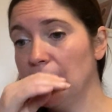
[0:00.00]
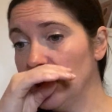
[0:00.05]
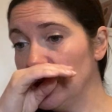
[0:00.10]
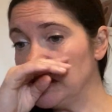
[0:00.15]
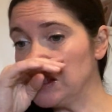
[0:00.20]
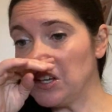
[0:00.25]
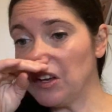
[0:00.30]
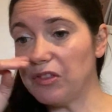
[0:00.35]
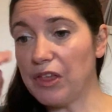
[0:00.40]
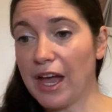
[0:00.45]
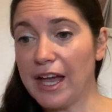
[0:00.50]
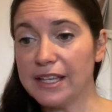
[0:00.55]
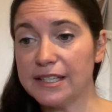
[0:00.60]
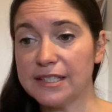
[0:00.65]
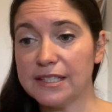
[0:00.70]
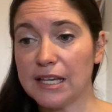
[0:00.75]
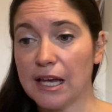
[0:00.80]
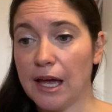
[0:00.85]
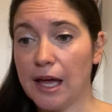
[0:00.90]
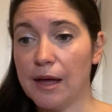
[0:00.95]
So
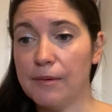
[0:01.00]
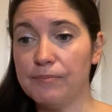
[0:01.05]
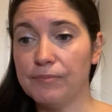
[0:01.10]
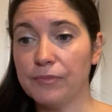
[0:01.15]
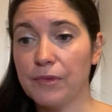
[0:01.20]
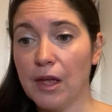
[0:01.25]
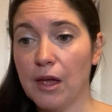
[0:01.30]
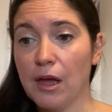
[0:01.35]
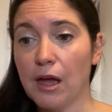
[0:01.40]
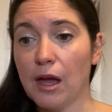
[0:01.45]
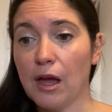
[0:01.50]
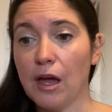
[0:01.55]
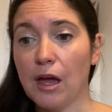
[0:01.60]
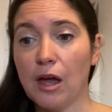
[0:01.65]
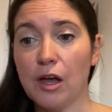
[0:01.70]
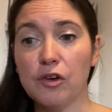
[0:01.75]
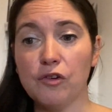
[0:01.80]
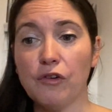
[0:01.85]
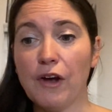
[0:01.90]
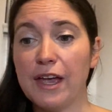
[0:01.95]
that's
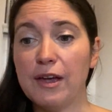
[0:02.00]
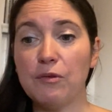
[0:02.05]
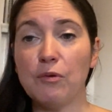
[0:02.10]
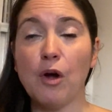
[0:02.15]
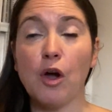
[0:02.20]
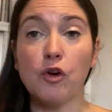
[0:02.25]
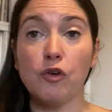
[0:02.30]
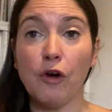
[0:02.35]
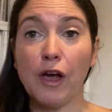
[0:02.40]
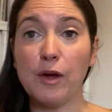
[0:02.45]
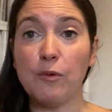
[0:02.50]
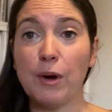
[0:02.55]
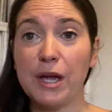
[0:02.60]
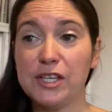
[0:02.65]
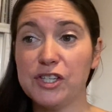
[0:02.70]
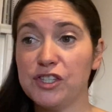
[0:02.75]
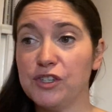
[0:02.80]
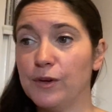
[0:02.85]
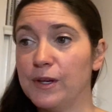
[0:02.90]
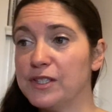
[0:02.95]
a great way
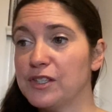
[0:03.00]
to do it.